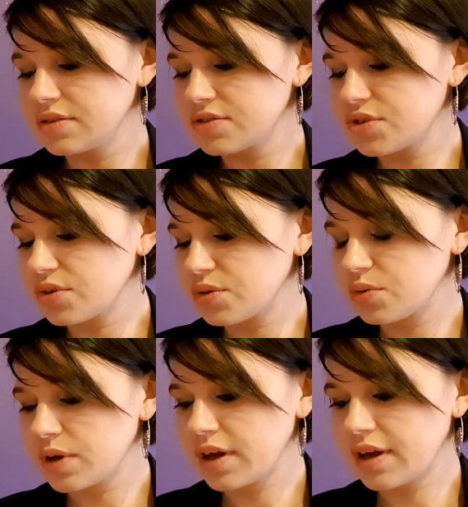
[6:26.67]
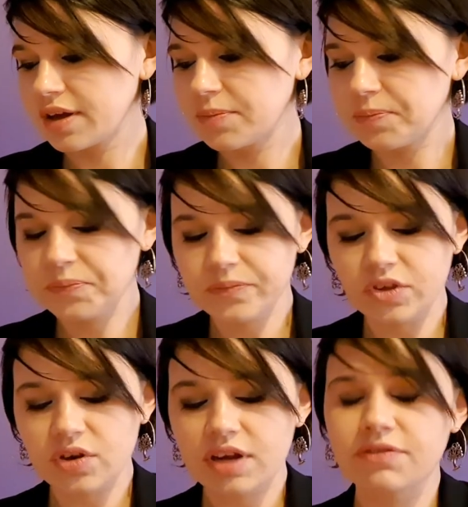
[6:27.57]
So um,
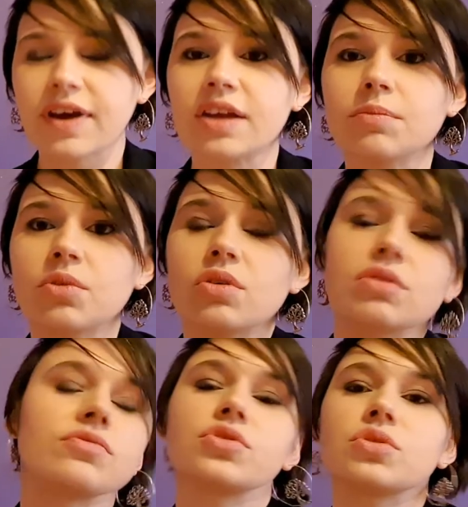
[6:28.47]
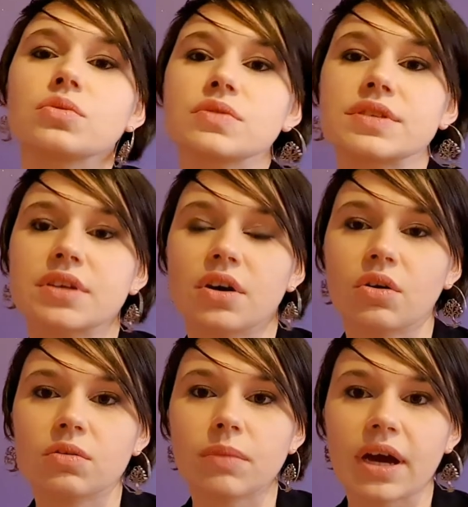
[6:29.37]
you can find more of those
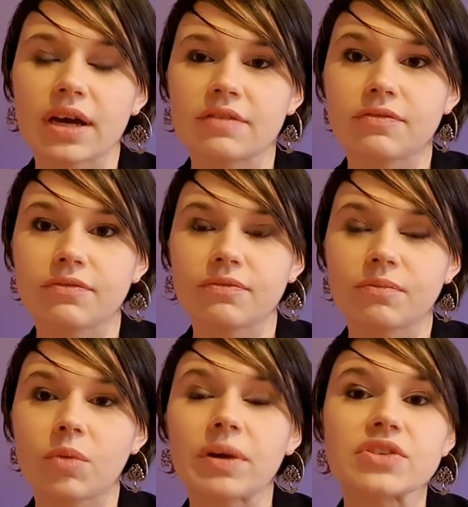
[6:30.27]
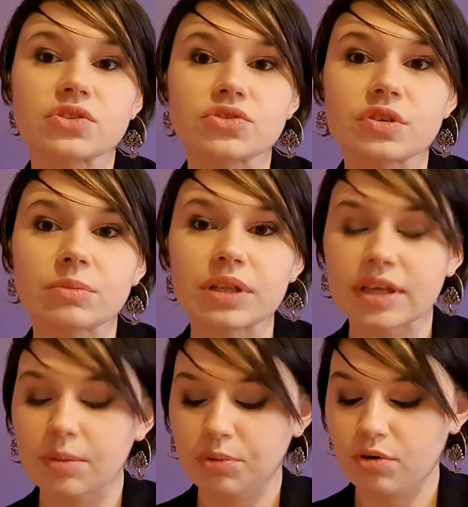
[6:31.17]
on my on my social
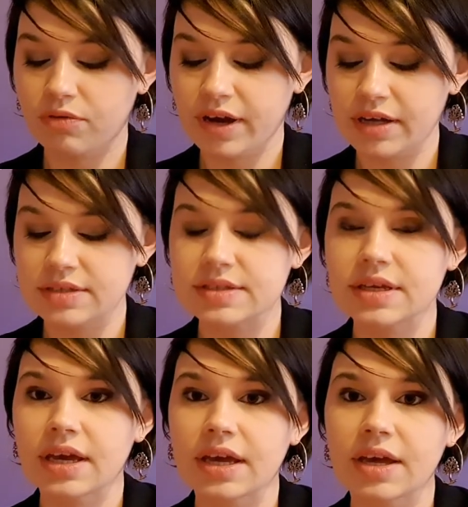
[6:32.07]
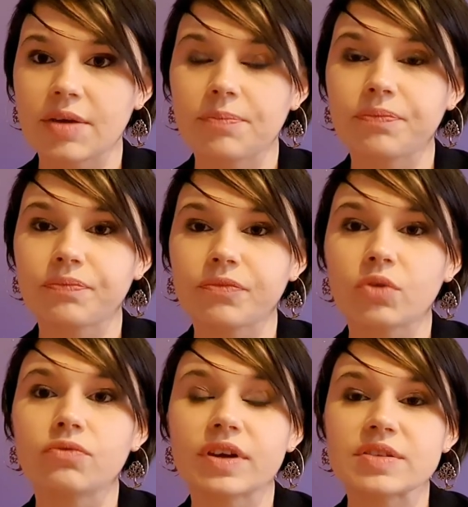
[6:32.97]
media profiles um,
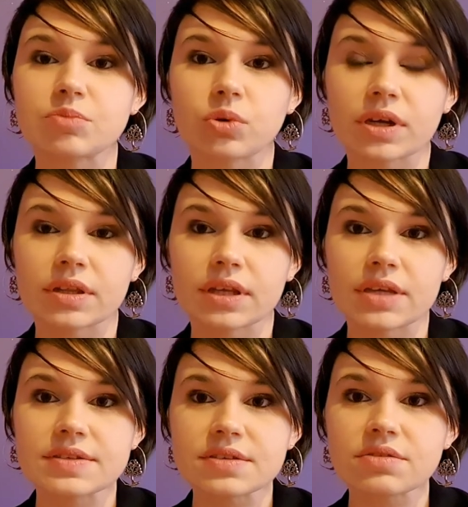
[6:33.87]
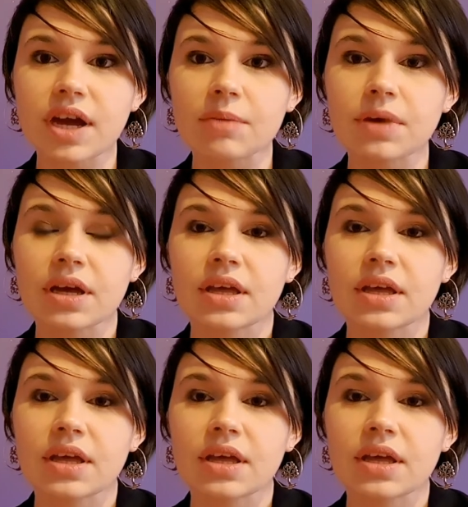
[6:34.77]
on Facebook and Instagram.